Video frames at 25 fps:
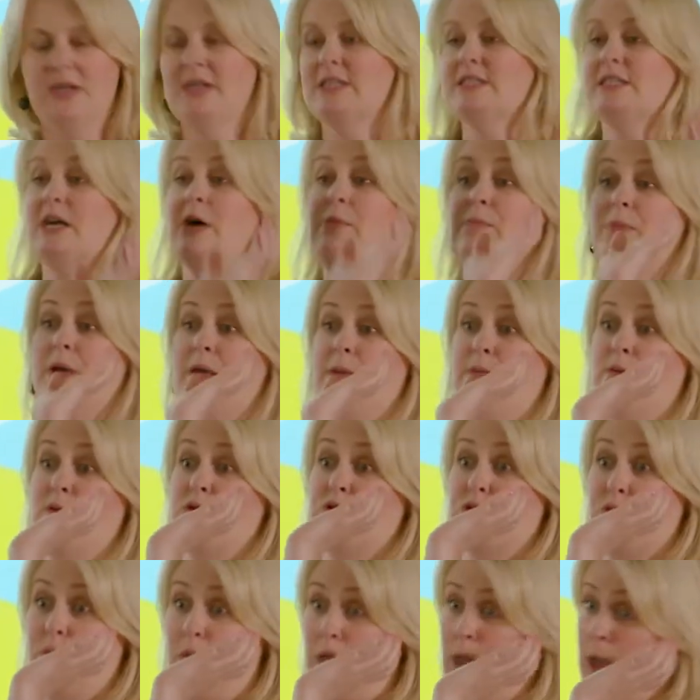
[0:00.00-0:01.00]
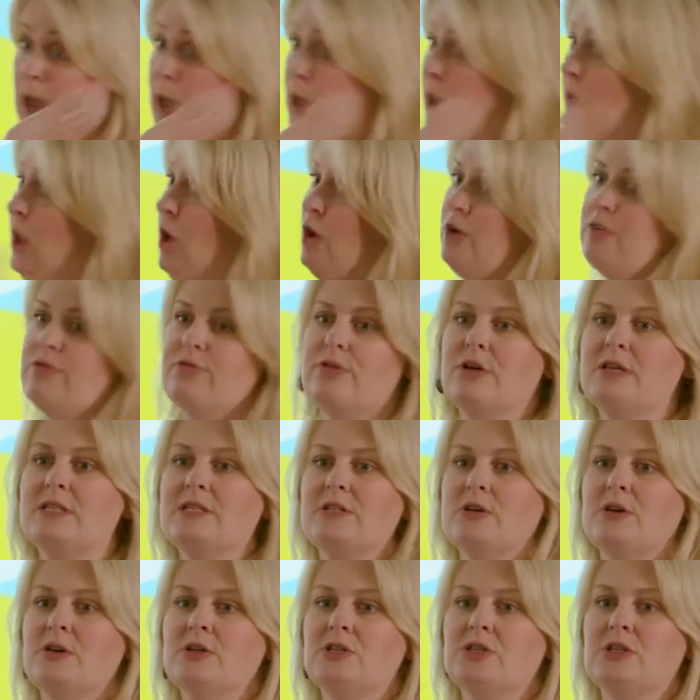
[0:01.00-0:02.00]
Some people do a lot of
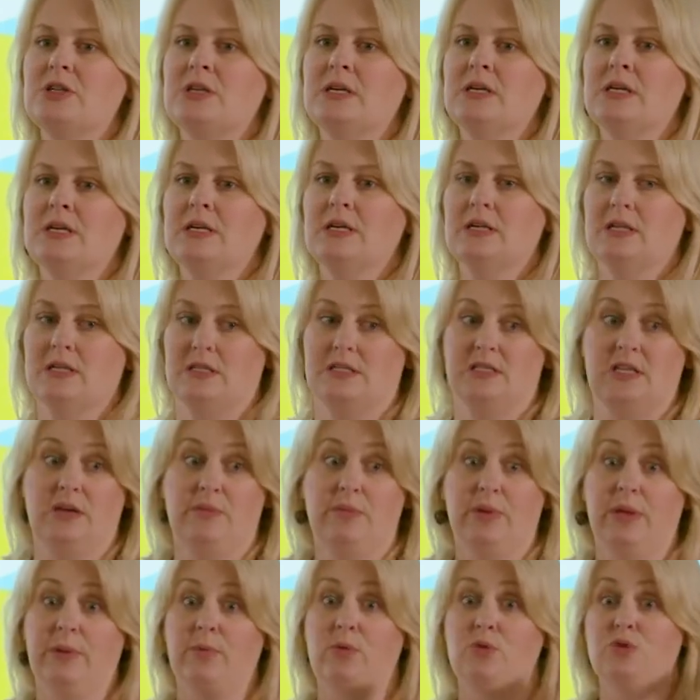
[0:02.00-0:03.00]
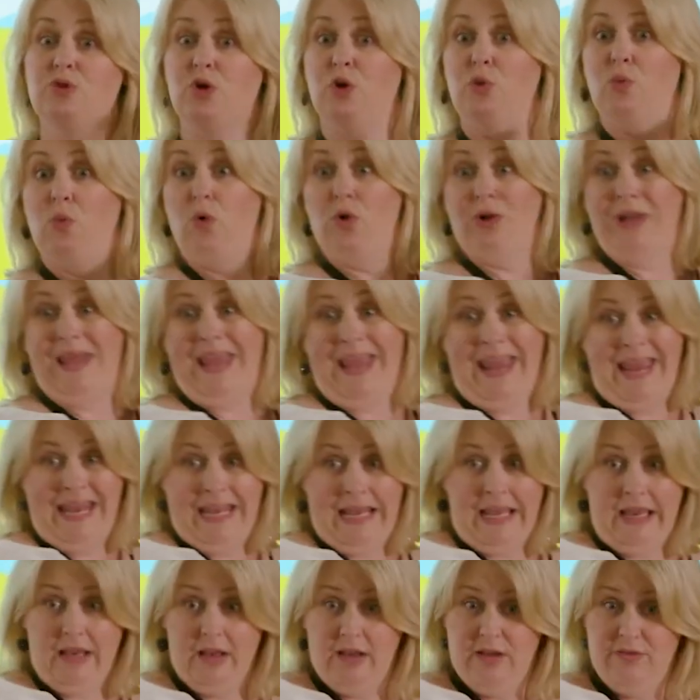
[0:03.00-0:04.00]
research and some people don't want
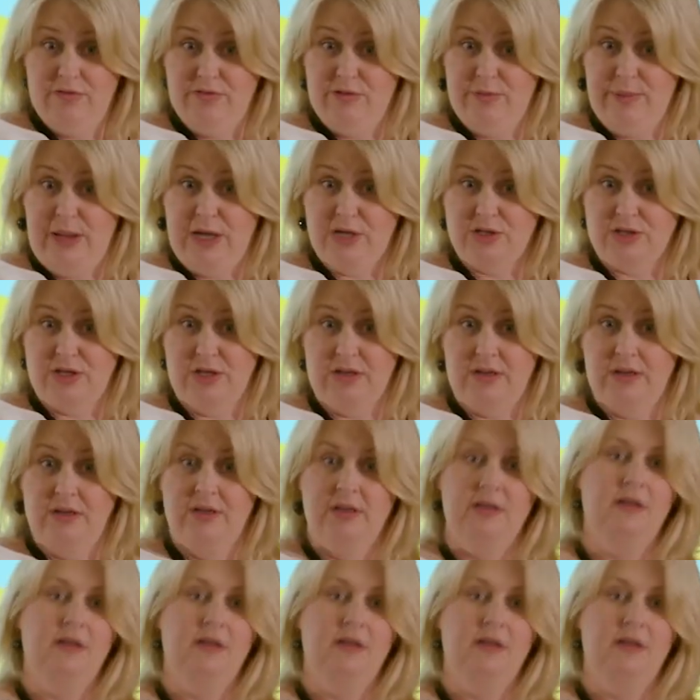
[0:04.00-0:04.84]
any information.